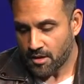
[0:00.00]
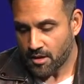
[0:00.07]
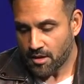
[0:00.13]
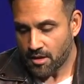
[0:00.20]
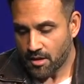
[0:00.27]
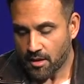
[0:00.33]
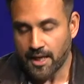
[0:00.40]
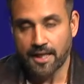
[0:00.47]

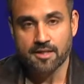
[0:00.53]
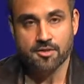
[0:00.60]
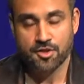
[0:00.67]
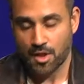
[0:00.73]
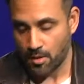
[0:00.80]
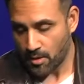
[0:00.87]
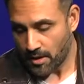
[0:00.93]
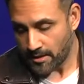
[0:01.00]
Okay,
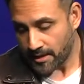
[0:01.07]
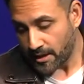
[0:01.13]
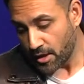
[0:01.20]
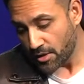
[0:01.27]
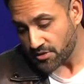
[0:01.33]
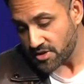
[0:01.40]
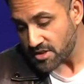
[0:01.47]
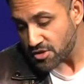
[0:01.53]
so then he
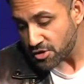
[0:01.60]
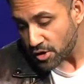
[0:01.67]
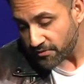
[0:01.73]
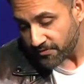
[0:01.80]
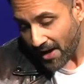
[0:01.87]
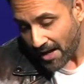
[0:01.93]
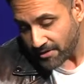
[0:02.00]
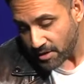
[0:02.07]
says, so the
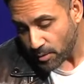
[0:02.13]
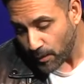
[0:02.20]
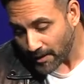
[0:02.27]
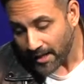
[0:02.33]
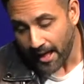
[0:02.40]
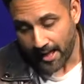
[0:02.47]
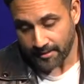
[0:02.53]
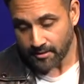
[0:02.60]
father just went
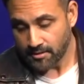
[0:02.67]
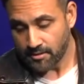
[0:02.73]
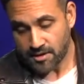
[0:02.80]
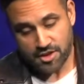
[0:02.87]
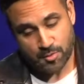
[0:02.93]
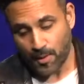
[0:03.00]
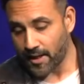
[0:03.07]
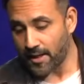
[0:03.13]

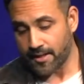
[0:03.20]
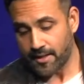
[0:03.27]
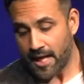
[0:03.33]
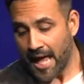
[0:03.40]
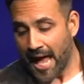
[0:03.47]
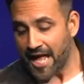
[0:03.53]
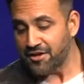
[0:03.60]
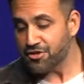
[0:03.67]
ahead
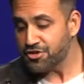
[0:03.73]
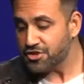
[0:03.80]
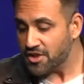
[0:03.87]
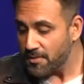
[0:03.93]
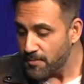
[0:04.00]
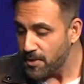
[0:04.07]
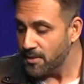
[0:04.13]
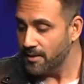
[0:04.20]
and
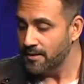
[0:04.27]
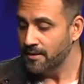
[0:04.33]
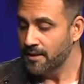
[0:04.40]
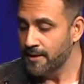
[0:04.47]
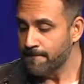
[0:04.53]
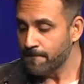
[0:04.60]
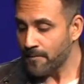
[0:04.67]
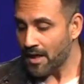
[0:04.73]
distributed
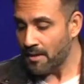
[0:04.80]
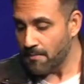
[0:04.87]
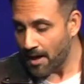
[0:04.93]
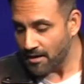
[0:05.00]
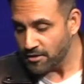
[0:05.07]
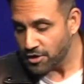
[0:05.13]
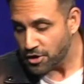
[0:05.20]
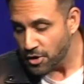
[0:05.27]
among
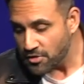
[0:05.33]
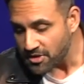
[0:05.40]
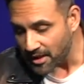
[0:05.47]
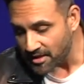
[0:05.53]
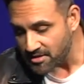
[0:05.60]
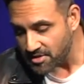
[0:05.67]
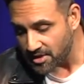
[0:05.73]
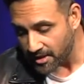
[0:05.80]
the 2
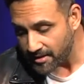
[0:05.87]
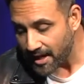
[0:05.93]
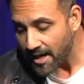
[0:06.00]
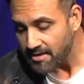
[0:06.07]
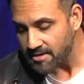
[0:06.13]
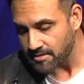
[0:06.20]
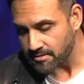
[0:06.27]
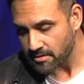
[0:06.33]
sons their
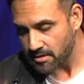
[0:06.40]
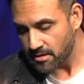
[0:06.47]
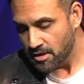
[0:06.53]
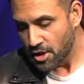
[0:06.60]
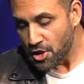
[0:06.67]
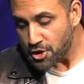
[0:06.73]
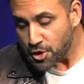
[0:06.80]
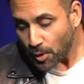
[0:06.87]
inheritance.
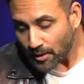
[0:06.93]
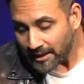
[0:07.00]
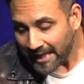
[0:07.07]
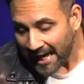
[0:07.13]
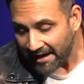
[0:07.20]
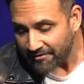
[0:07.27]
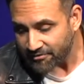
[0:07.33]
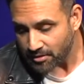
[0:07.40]
Shortly
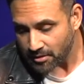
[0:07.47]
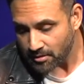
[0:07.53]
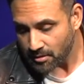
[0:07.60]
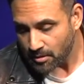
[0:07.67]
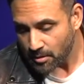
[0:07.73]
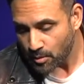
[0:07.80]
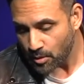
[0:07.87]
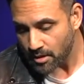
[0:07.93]

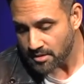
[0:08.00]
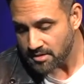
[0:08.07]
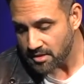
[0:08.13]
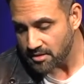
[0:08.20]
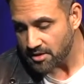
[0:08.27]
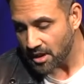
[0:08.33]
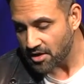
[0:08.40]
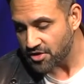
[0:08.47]
afterward, the
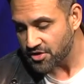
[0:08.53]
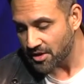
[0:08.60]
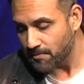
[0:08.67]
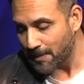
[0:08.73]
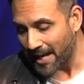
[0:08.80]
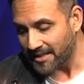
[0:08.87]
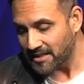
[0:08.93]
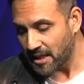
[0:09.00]
younger son
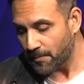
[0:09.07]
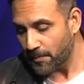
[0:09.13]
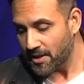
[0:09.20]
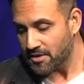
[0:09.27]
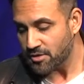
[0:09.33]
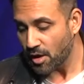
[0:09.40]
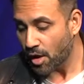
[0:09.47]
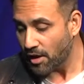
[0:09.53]
packed up
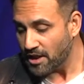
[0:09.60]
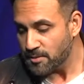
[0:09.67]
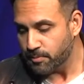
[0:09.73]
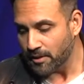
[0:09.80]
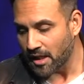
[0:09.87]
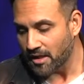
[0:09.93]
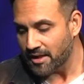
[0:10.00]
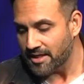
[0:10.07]
all his
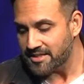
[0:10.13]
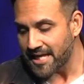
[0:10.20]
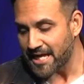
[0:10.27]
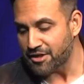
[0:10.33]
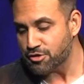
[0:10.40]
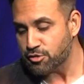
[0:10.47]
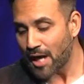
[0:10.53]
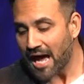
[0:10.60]
belongings and
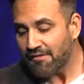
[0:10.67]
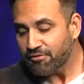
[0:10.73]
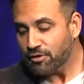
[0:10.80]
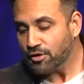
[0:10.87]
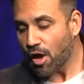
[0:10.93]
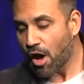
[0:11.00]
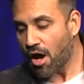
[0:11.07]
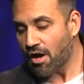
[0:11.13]
traveled
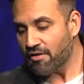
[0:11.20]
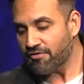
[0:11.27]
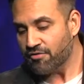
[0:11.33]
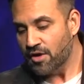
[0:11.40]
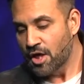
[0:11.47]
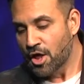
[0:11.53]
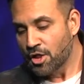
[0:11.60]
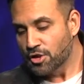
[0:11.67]
off
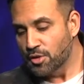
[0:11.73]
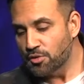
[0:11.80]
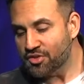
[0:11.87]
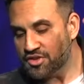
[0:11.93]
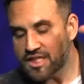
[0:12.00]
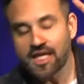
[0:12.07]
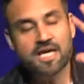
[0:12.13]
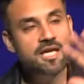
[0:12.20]
to
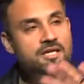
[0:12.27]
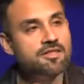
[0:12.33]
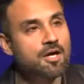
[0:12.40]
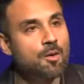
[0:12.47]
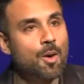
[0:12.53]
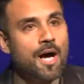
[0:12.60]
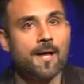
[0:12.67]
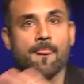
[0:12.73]
see the what?